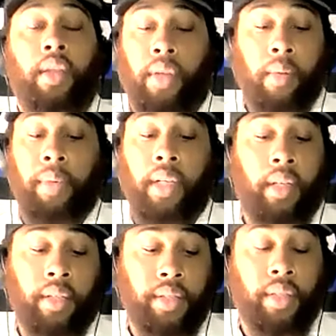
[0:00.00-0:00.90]
There are plenty
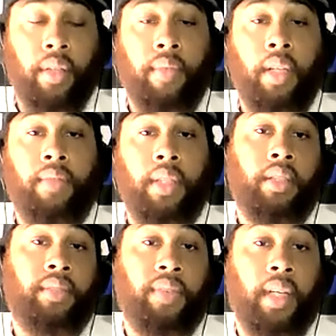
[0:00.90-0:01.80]
of conservatives in
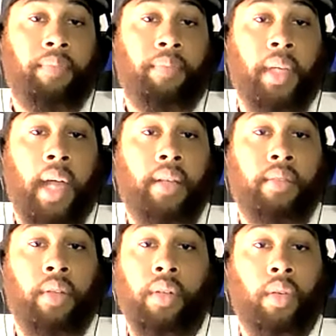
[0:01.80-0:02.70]
this fight that I
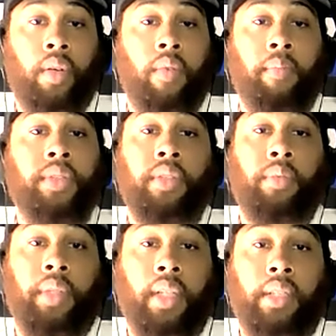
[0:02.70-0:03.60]
don't agree with most of
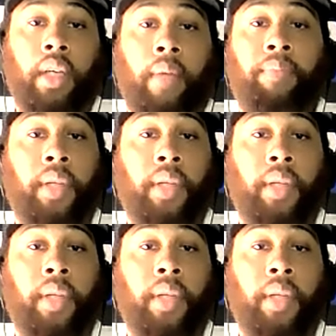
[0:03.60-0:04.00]
what they say.